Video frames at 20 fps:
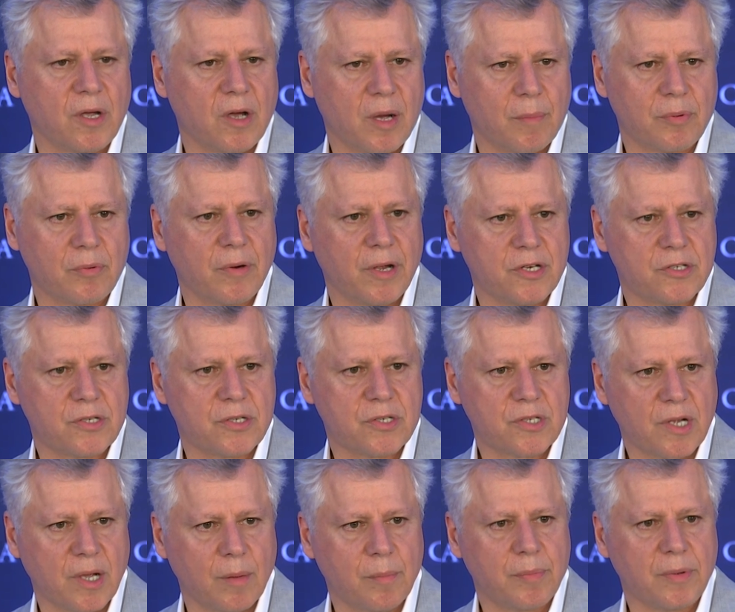operations
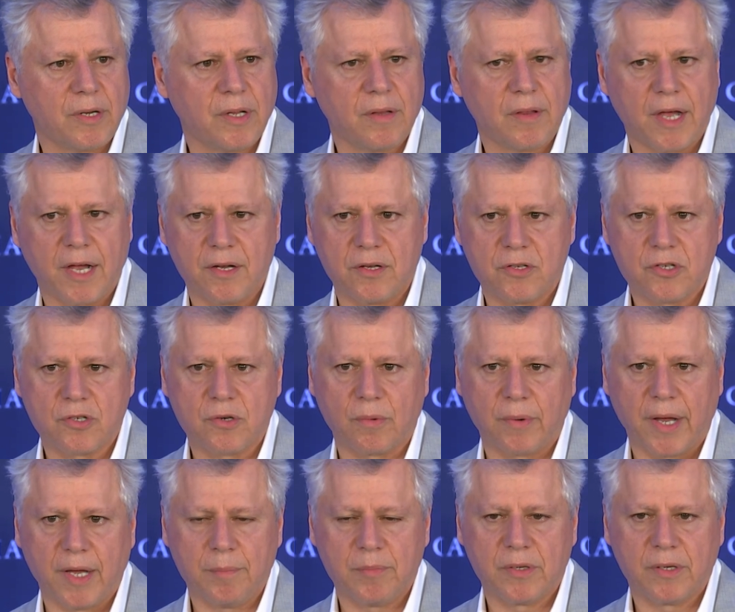company that
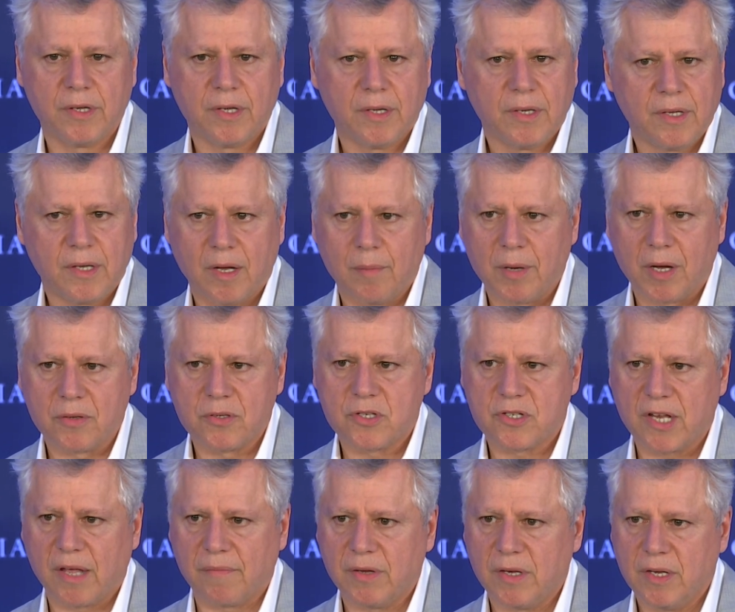scraped about
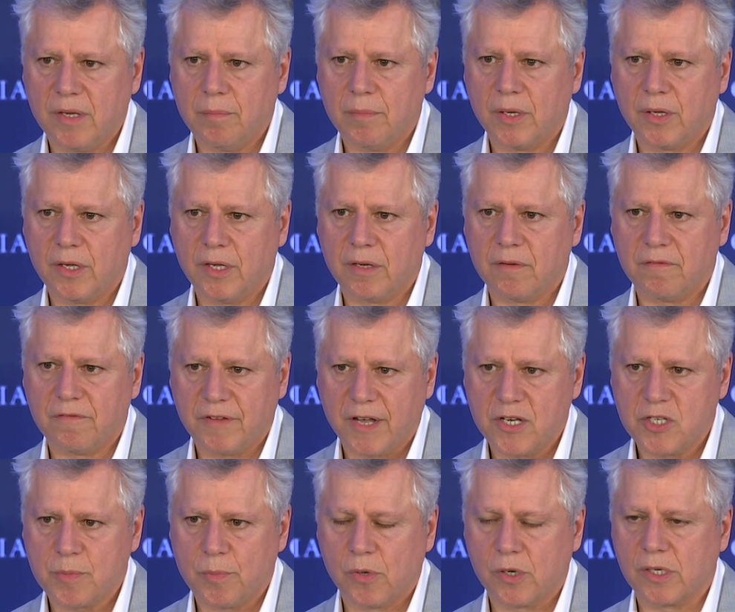70 million
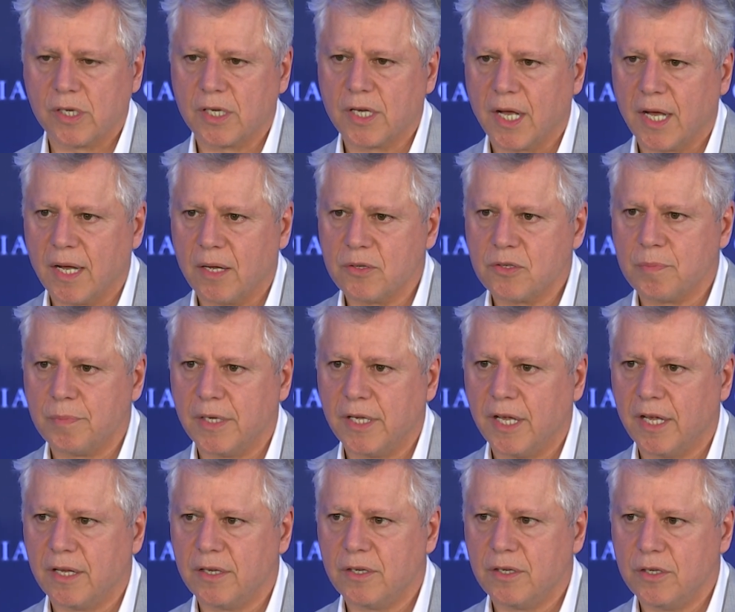Facebook accounts,
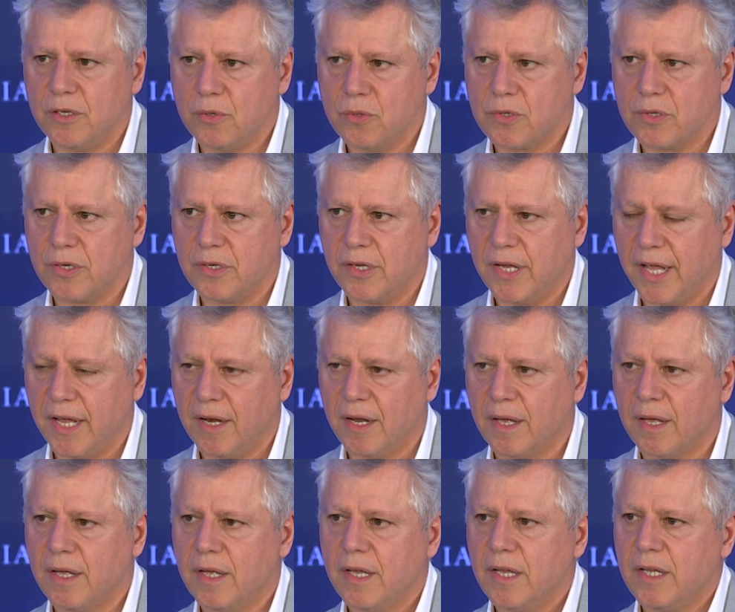began to use the
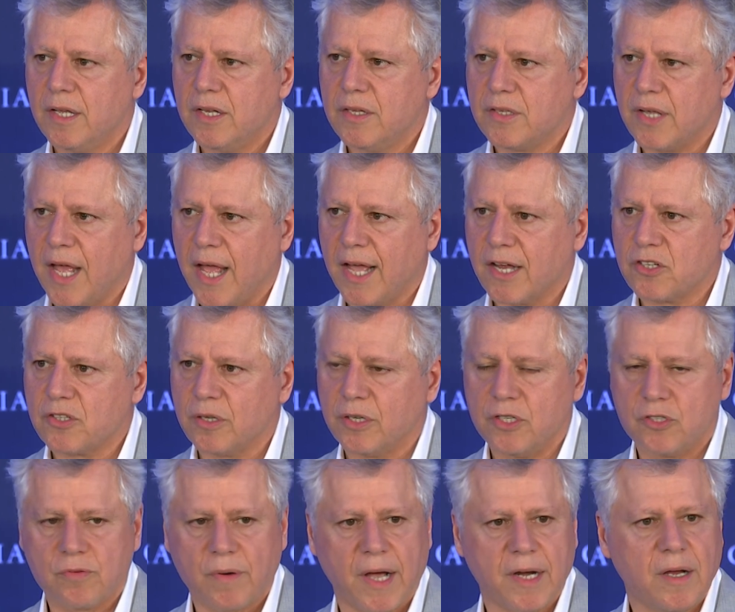data to actually
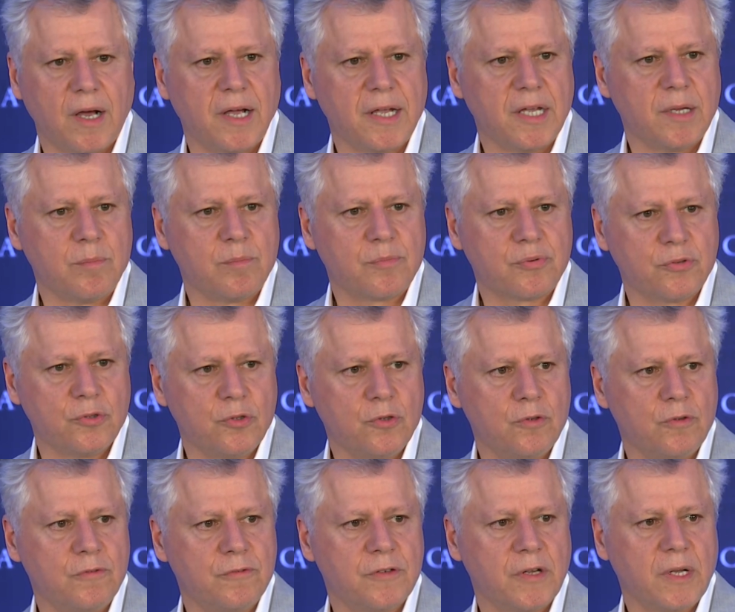try to
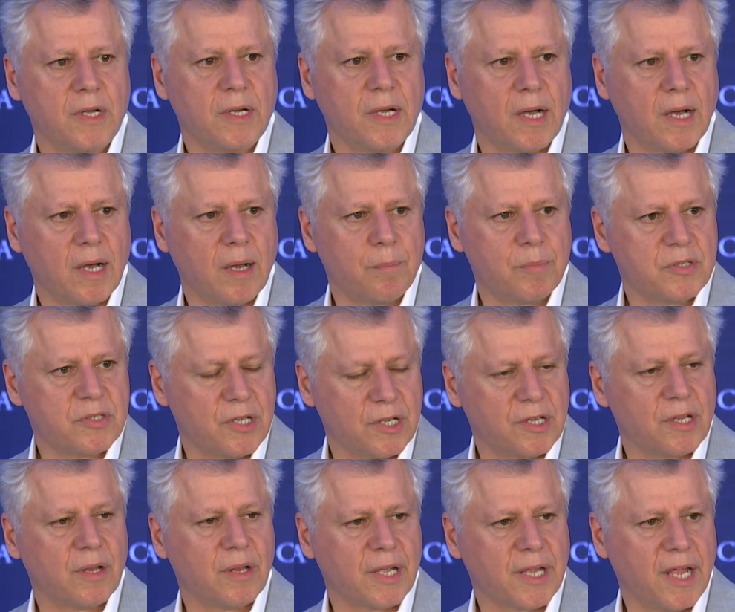improve
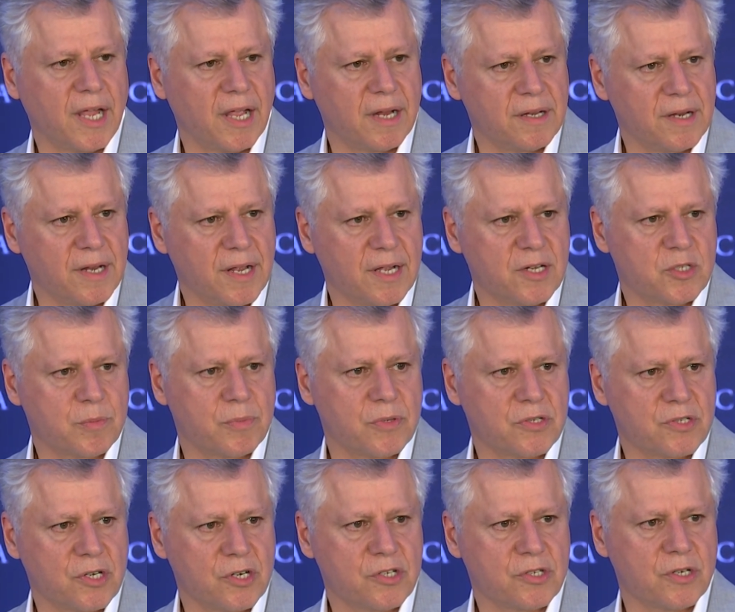particular candidates'
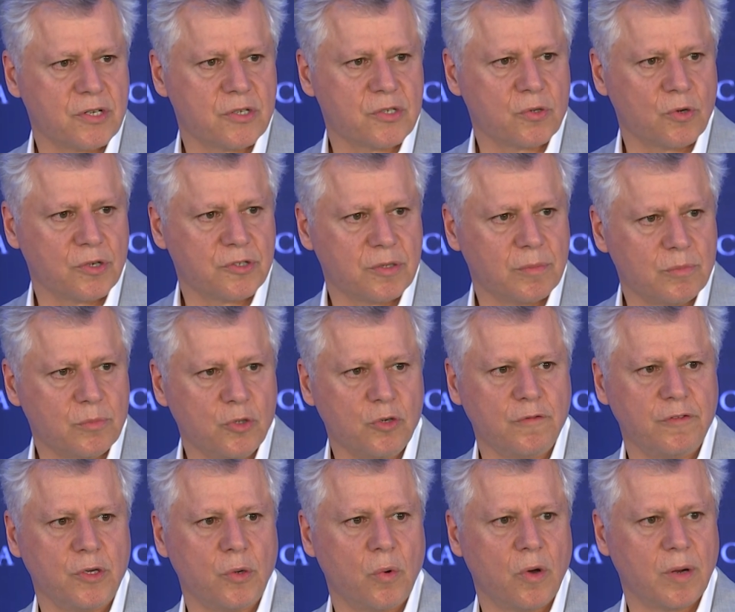positions or to
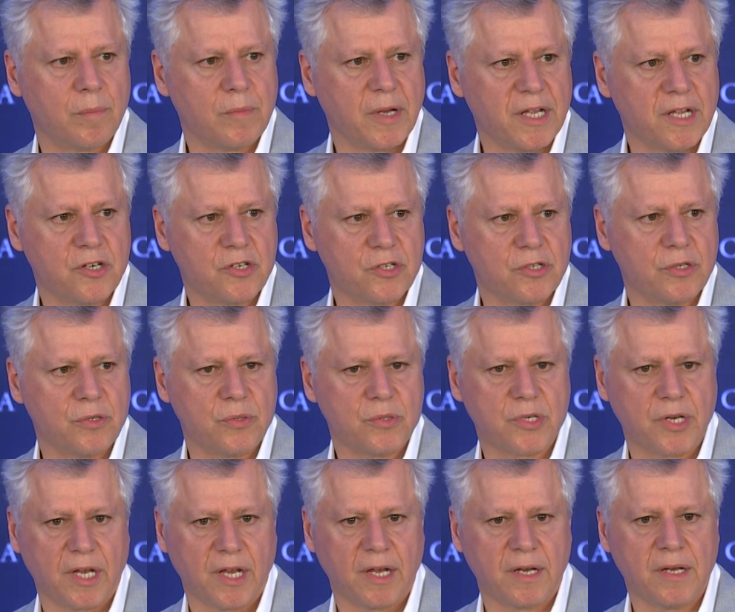move you on issues,
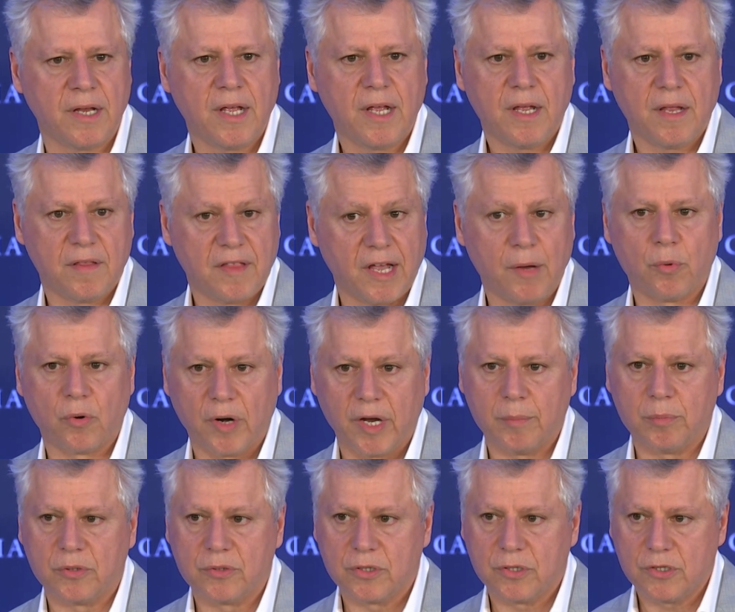and they were
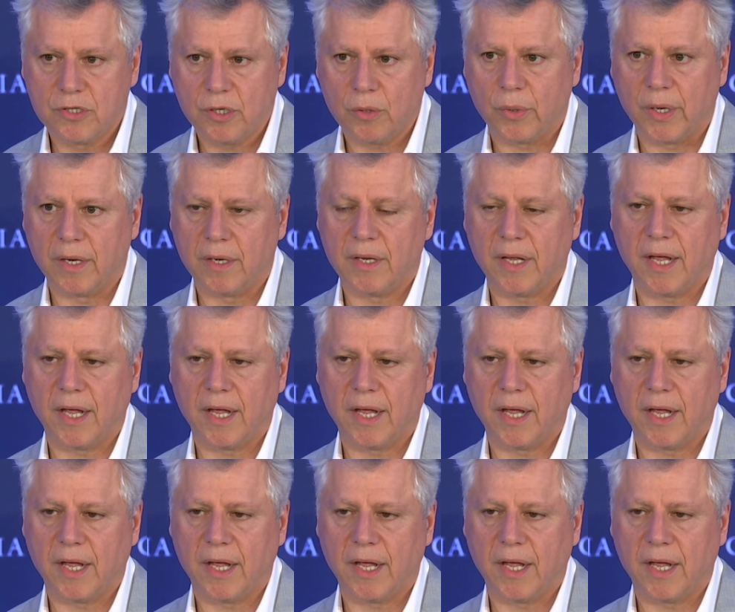able to do it.